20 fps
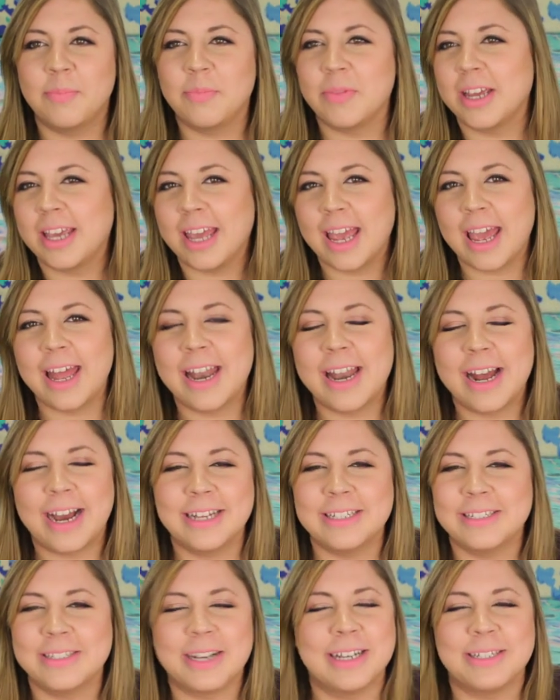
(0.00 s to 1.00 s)
again,
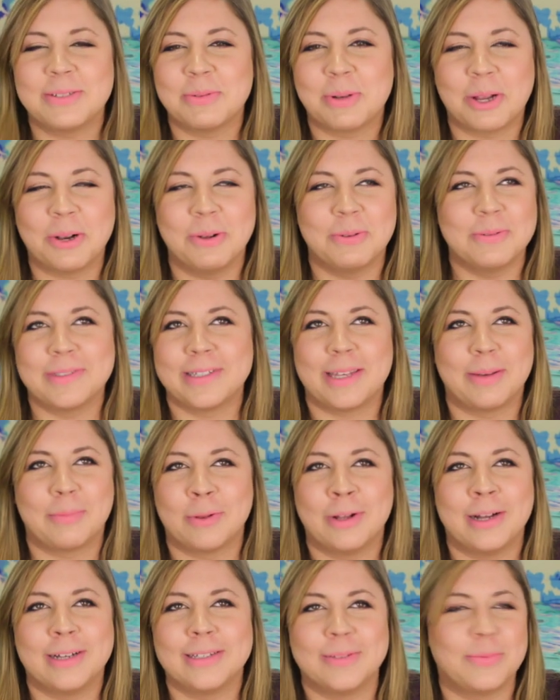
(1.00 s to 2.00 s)
I swear I don't skip
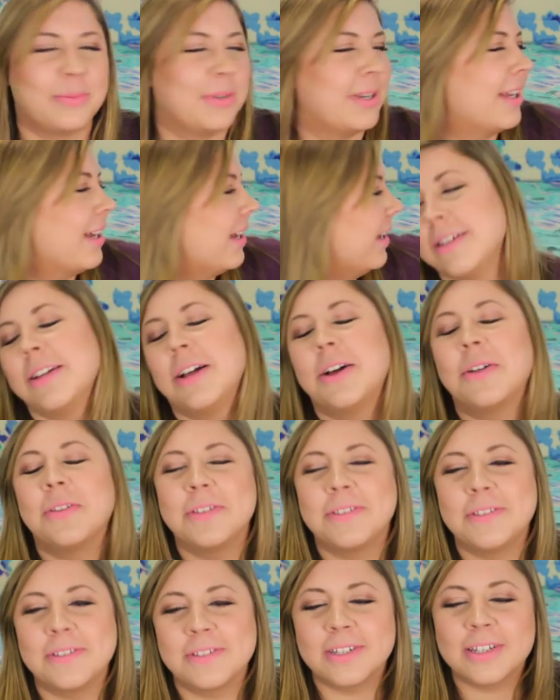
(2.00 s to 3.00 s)
class every day. Oh,
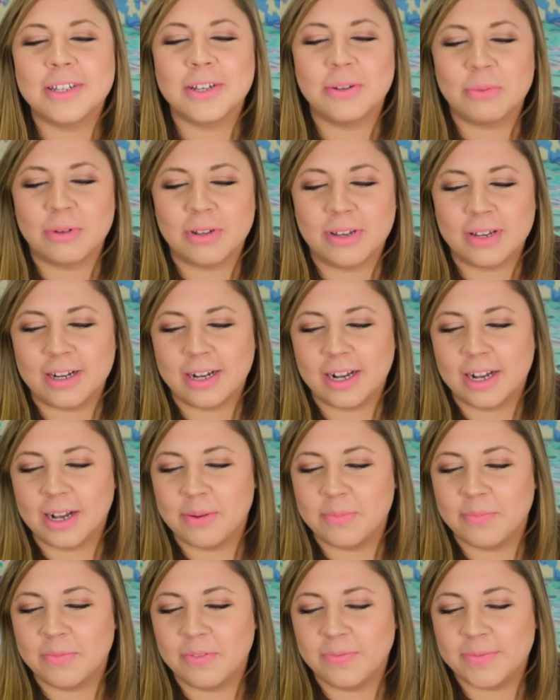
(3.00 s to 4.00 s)
this is a good one.
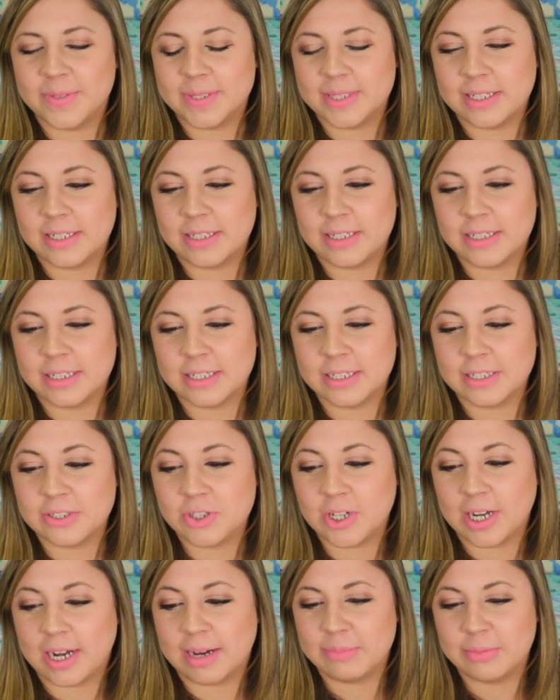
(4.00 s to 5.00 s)
Visiting
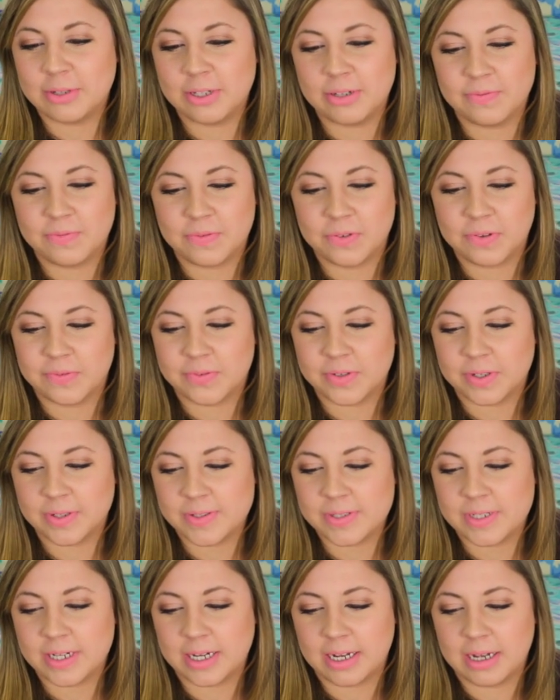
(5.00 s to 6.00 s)
Chapman for the
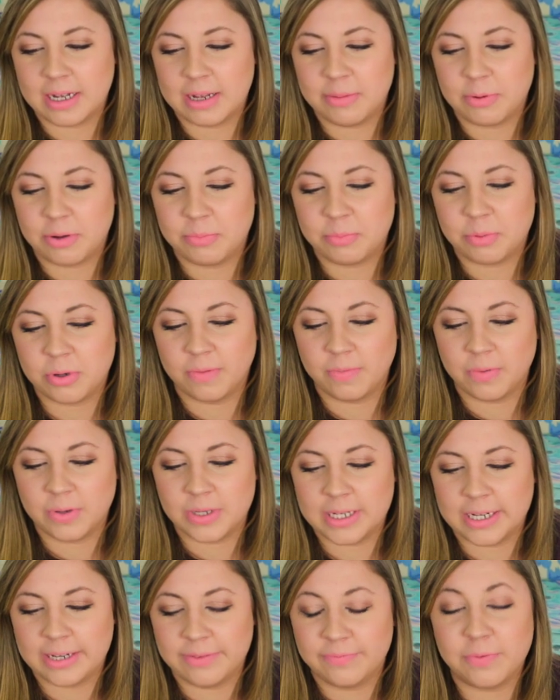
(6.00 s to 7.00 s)
first time on preview
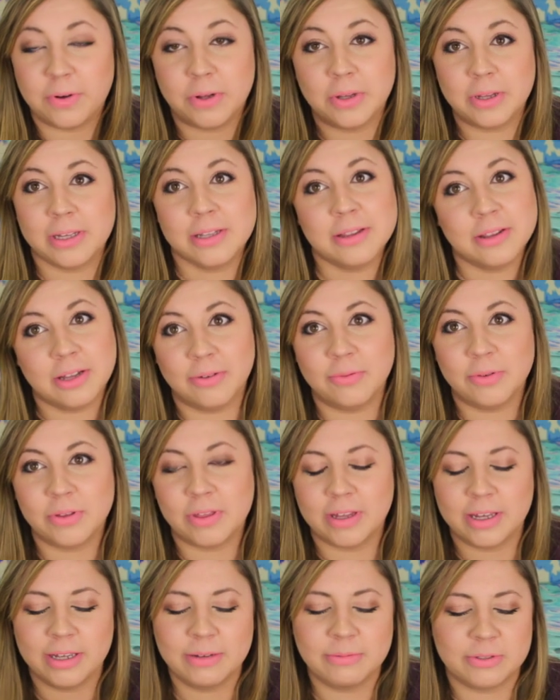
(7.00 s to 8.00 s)
day and falling in love
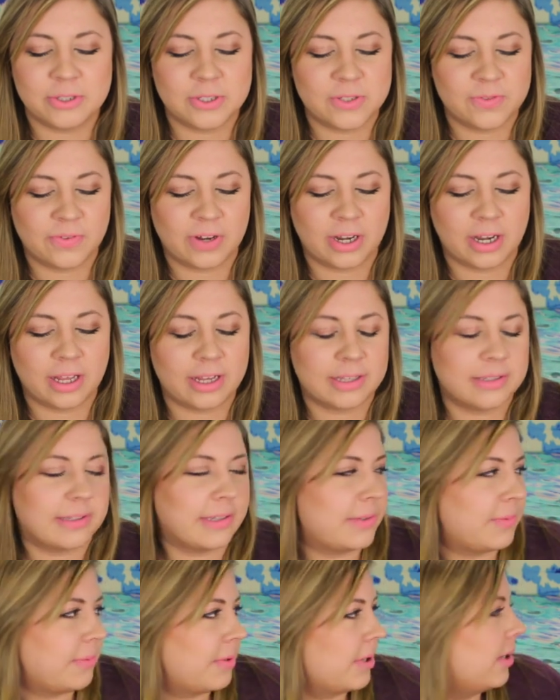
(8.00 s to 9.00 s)
with it, which is funny because
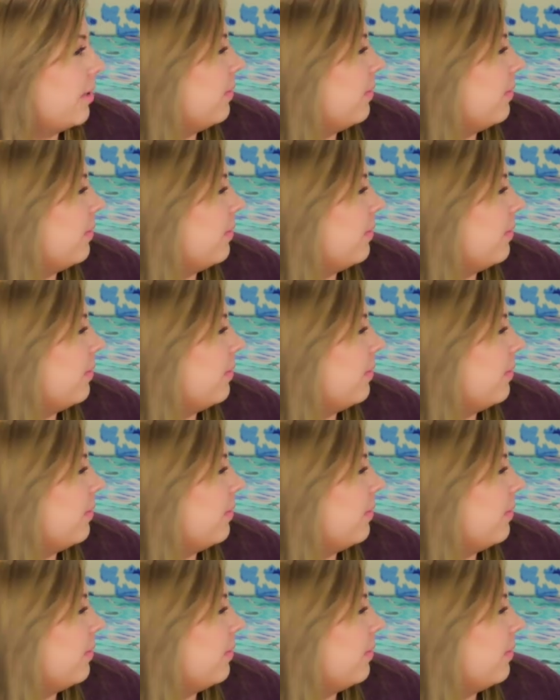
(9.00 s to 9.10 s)
that's where I